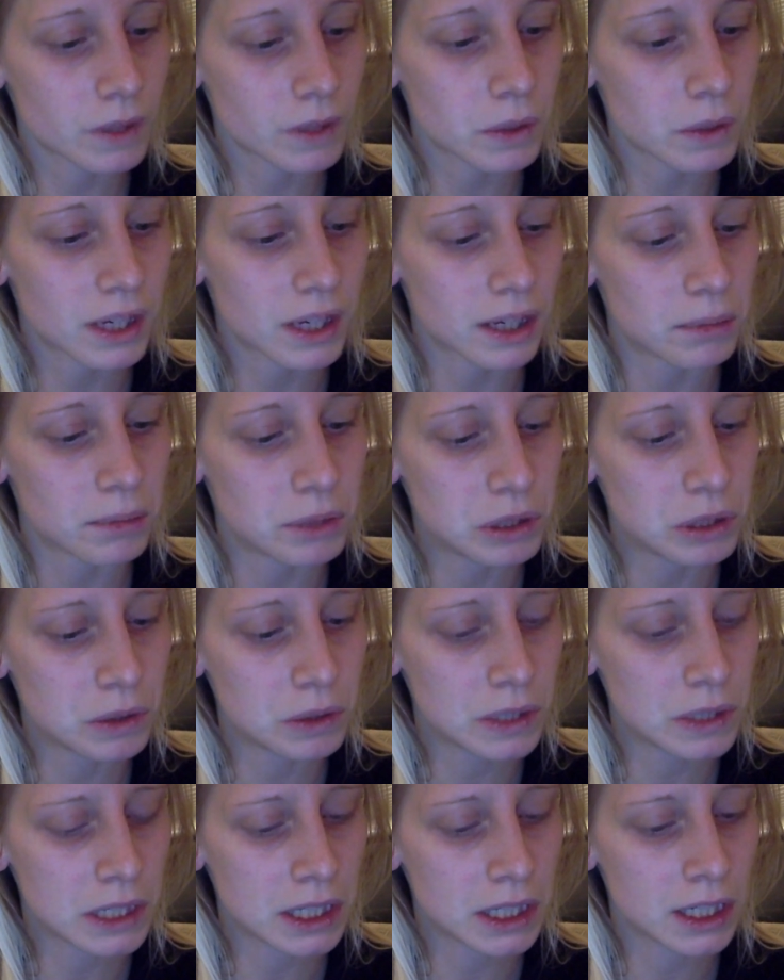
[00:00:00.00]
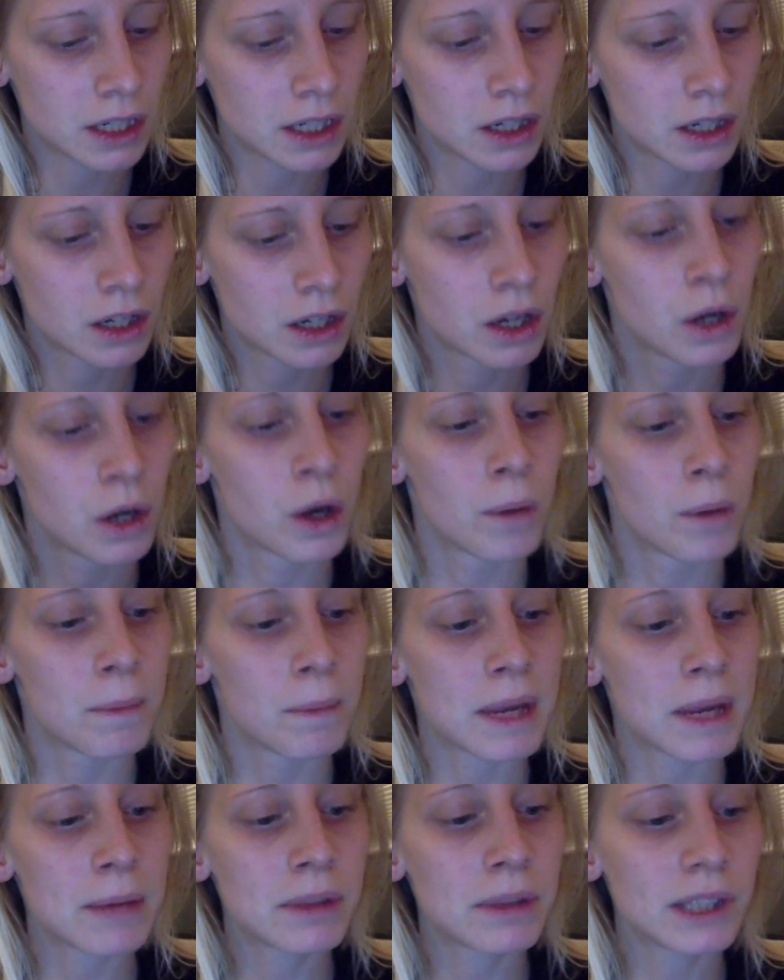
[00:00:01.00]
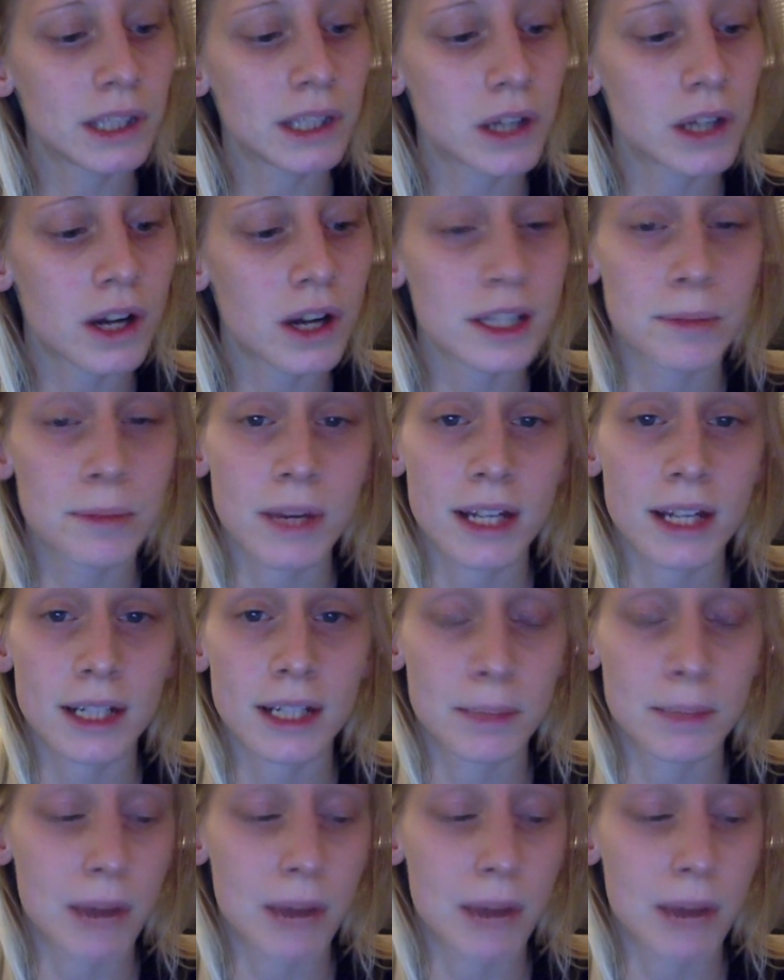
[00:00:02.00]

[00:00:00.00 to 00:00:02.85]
Okay, beauty. Maybelline Cosmetics.